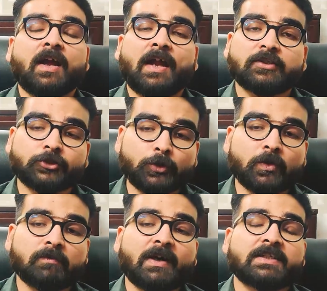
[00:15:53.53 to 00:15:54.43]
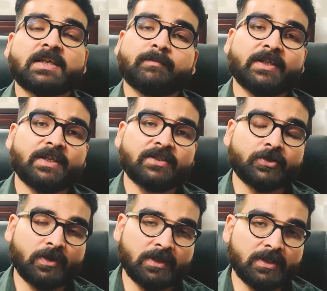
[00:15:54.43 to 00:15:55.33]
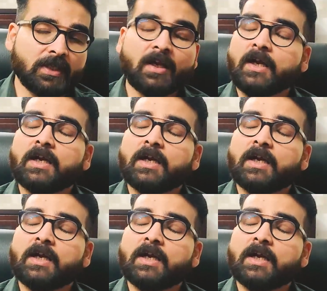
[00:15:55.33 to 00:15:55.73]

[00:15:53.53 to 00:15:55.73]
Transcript: and shown by Jaimini Astrology.